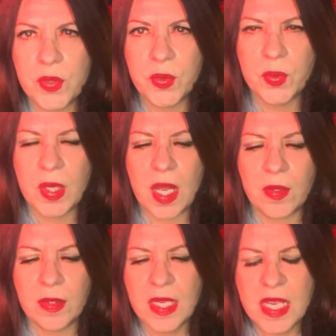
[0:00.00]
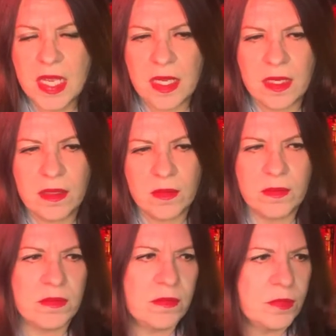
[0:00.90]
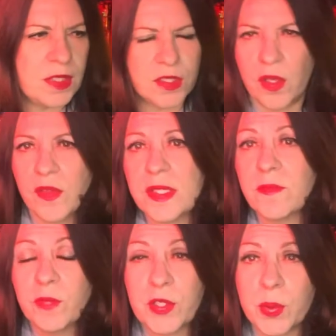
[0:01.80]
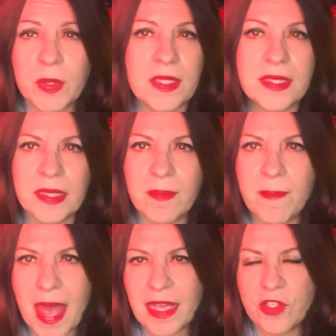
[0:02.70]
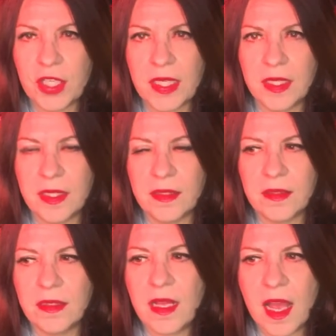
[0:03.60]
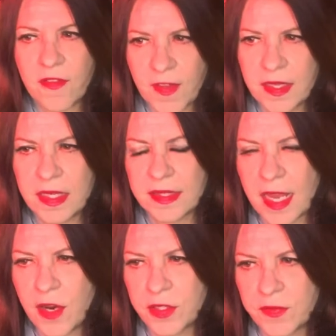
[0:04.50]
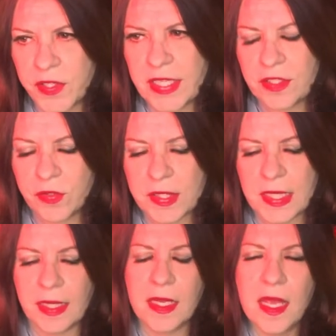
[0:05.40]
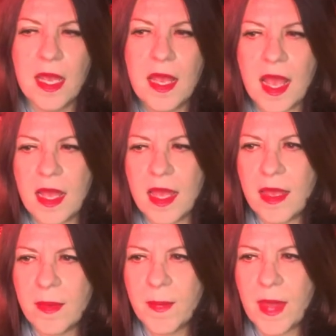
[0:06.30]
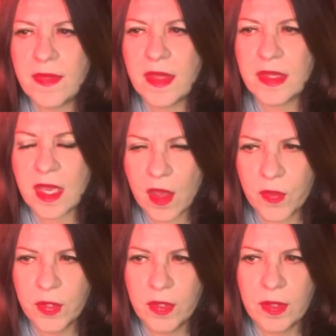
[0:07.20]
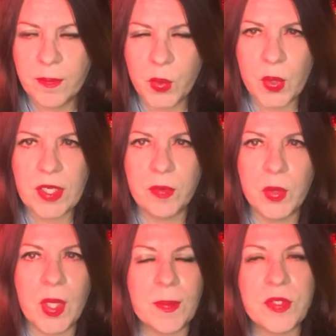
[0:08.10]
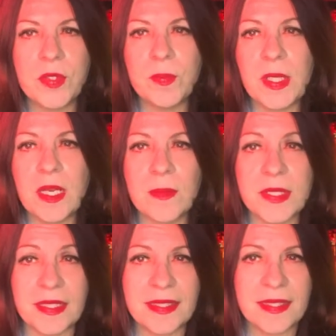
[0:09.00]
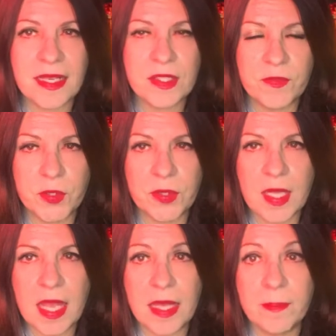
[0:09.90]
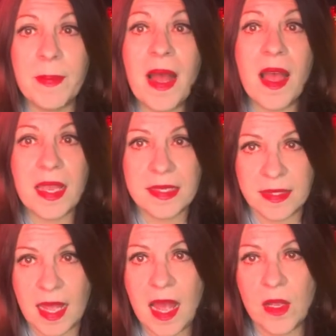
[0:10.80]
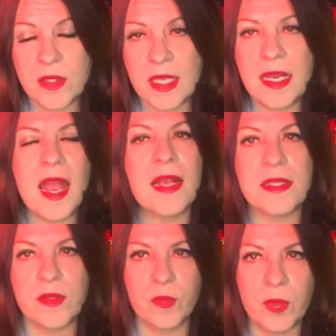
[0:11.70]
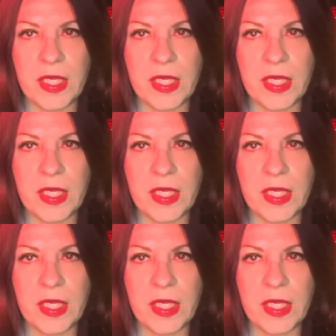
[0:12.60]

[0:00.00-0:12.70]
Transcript: who does all this ritualistic magic. I found his character very interesting. And then the other boy grew up to become successful and buys the house and has it